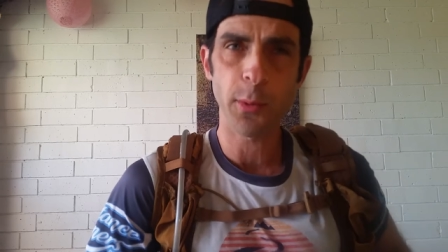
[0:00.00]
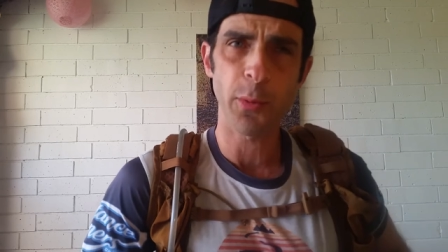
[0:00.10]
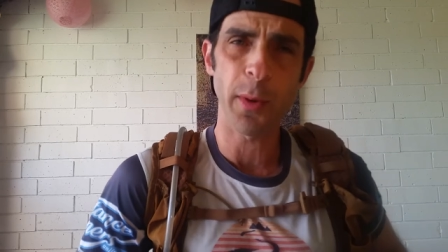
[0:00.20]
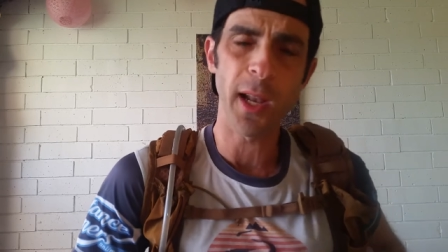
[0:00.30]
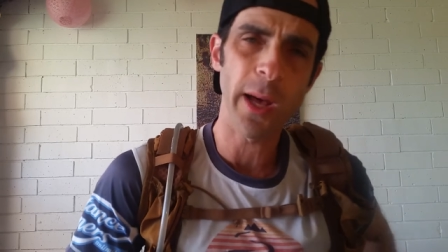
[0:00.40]
with
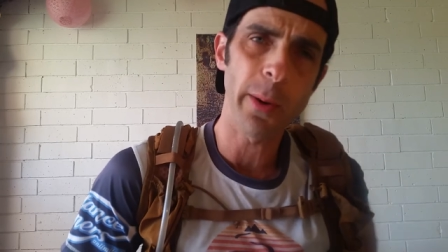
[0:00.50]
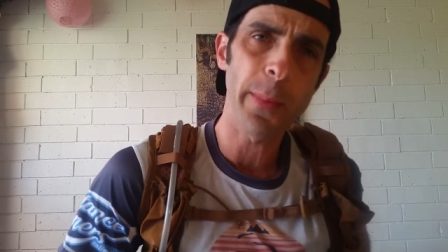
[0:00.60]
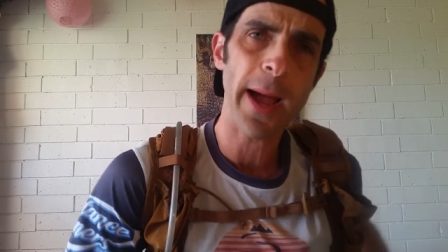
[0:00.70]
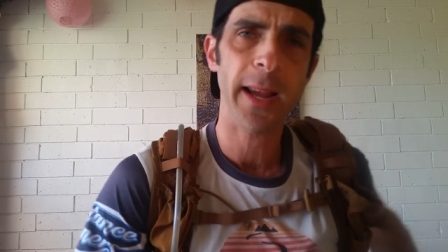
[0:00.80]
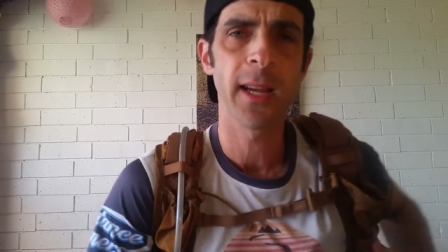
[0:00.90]
my lower
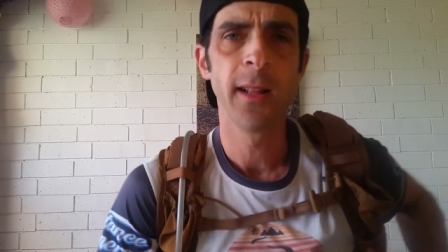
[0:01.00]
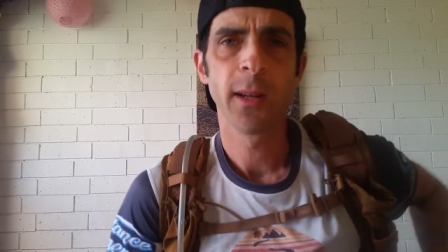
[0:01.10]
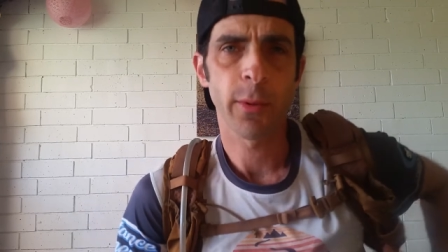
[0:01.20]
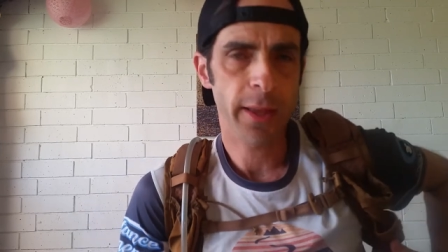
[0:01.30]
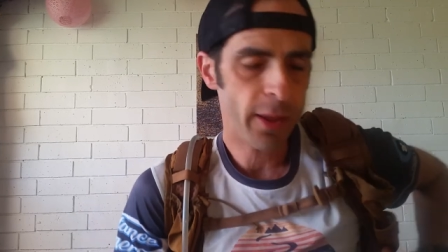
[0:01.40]
back
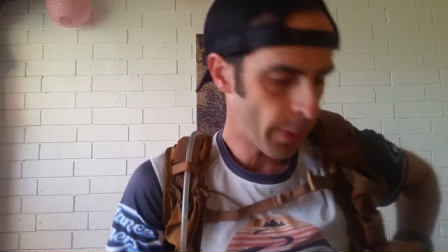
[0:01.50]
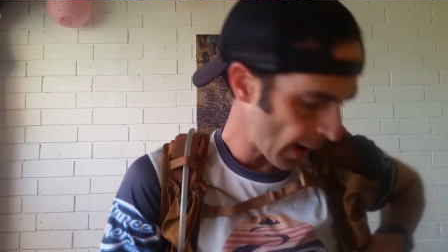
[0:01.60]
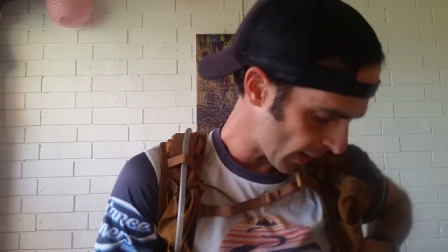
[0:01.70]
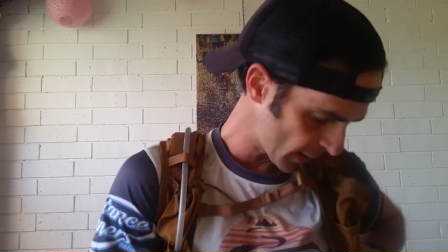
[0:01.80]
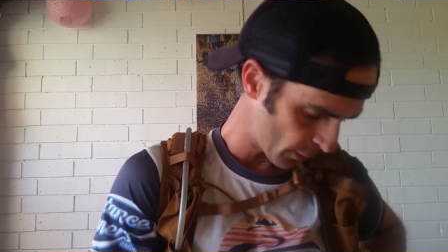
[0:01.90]
with other
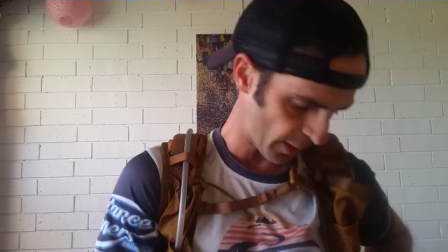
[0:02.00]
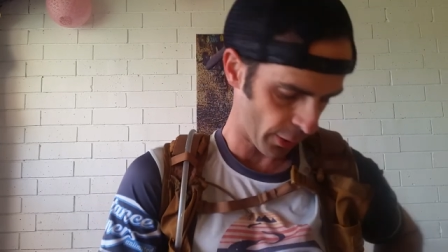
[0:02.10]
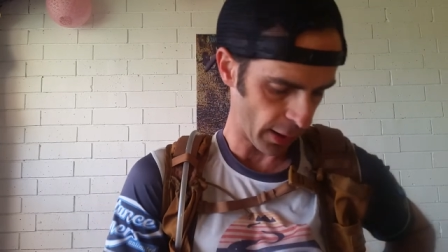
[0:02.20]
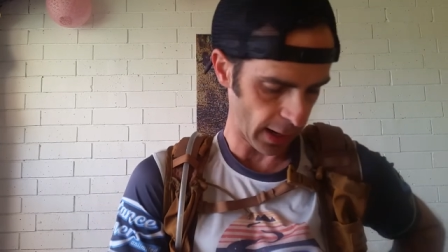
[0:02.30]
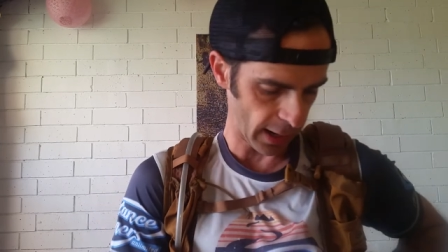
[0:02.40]
packs with